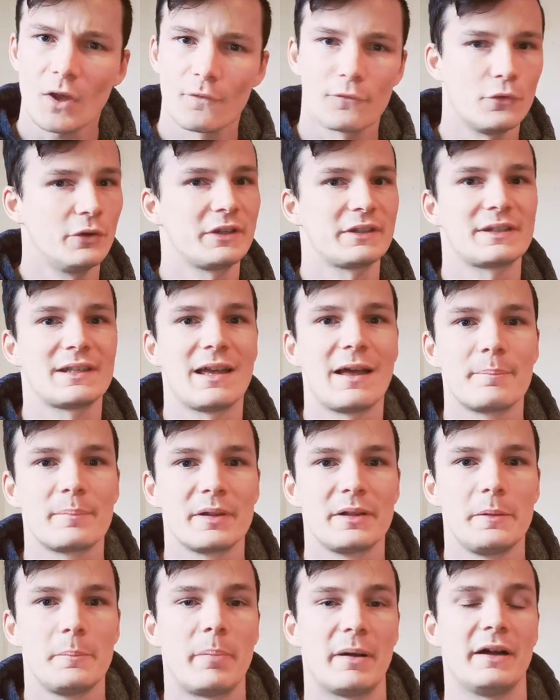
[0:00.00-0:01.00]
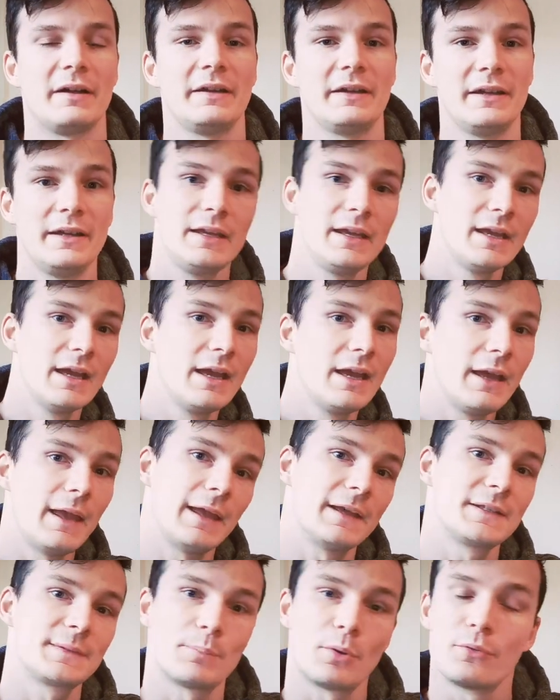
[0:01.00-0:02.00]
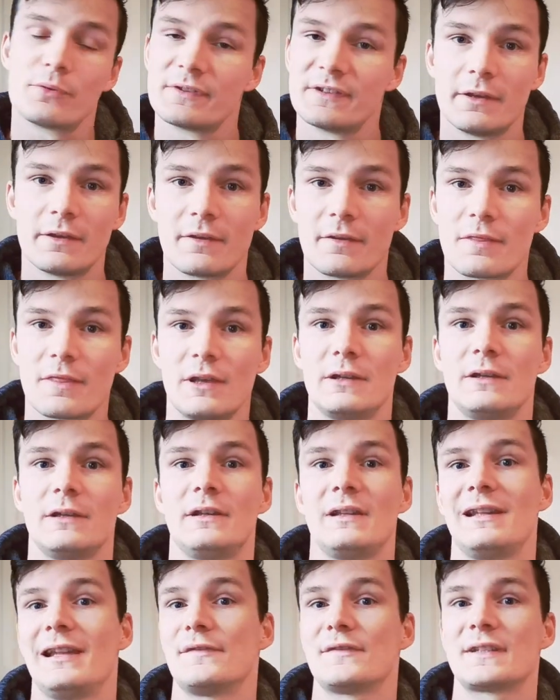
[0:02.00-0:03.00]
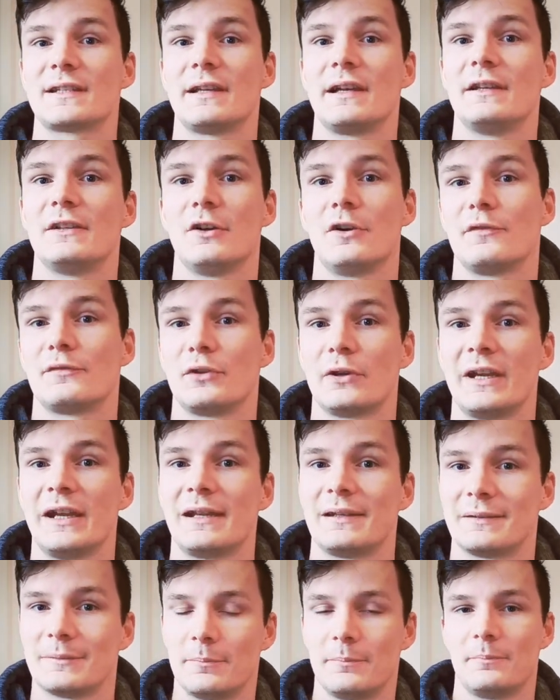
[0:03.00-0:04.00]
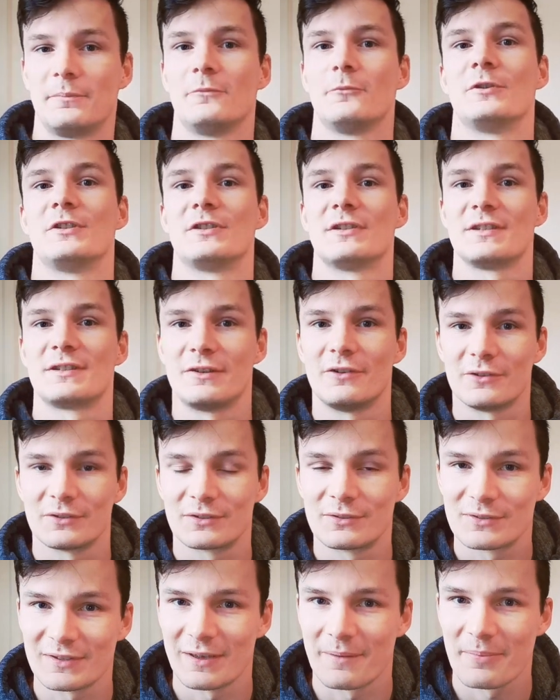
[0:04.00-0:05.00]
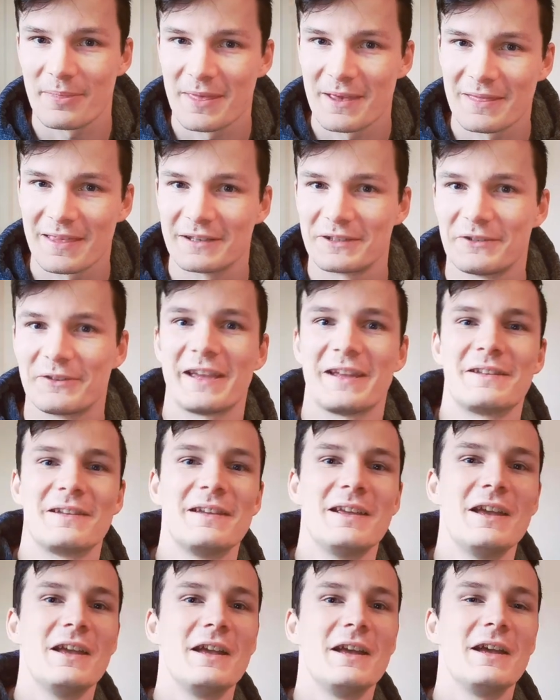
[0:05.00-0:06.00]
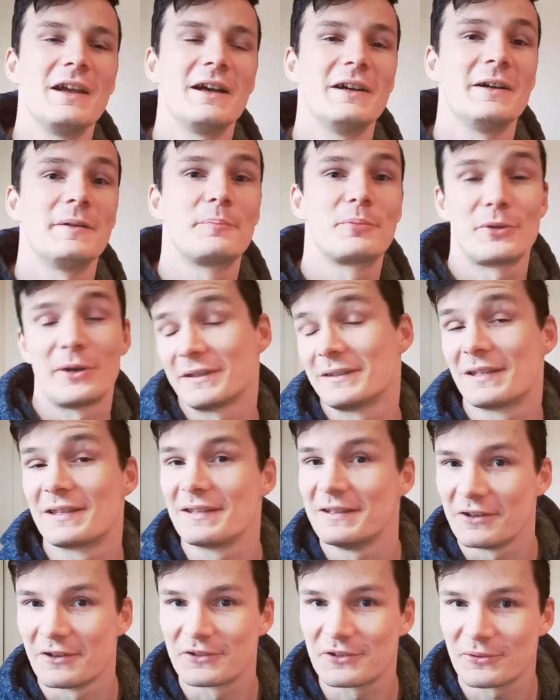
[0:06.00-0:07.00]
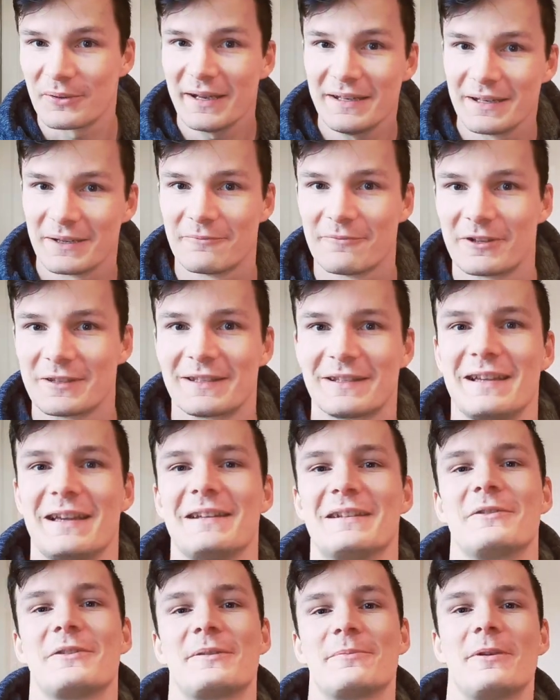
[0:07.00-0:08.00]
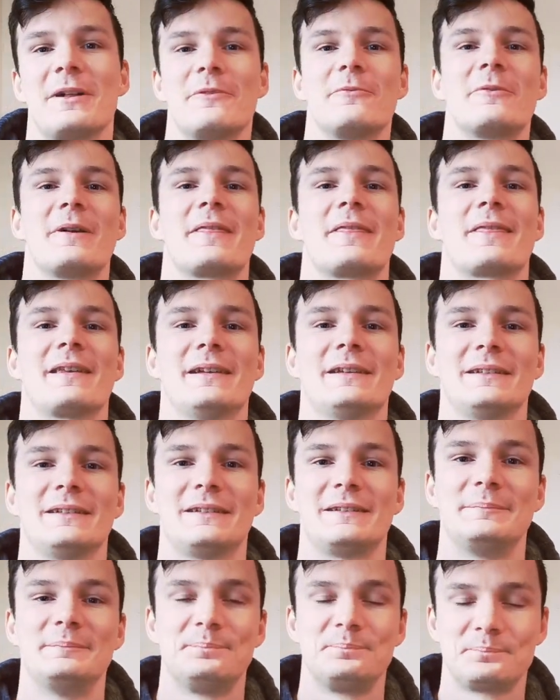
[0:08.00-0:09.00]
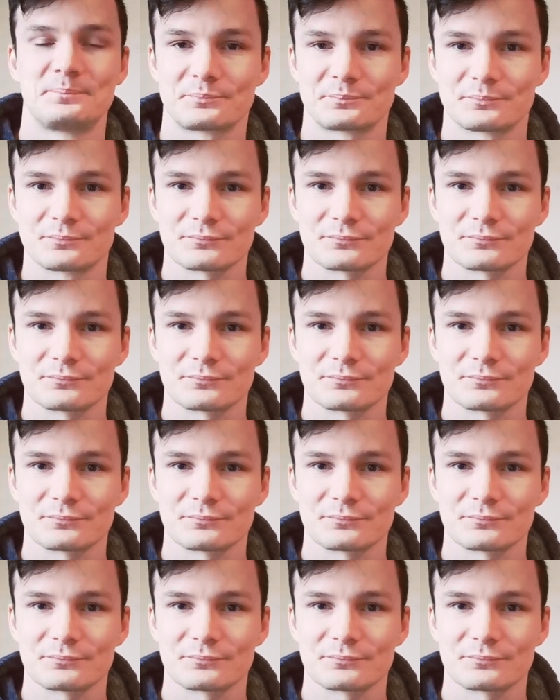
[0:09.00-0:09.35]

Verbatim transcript: For example, by exposing the left side of your head, which is also something that you can uh, practice in your training once again as well with um,